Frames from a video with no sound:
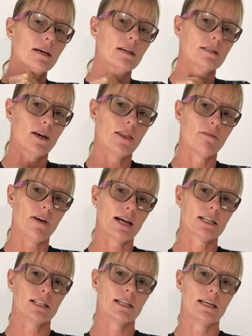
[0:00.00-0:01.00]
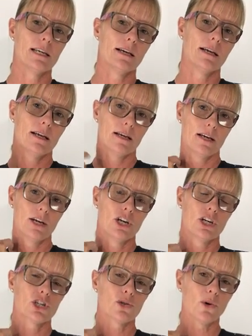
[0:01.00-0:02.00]
So they've actually
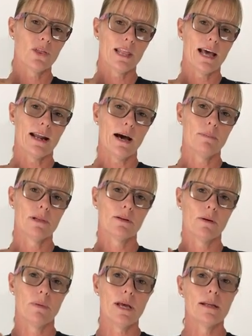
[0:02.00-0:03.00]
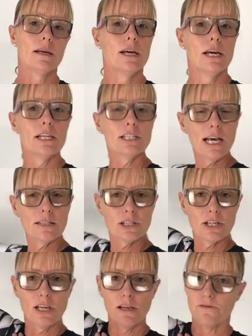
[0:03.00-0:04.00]
shortened that up a little bit just
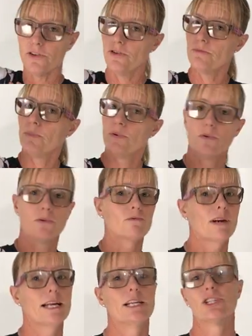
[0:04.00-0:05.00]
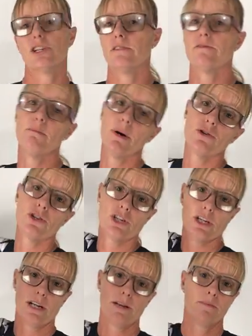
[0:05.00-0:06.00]
to give you more range of
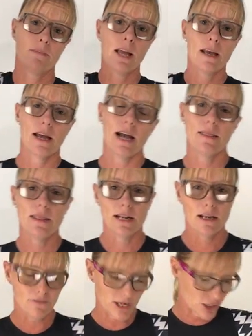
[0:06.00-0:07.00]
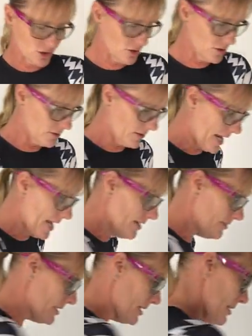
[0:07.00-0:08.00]
motion. And then if I turn around,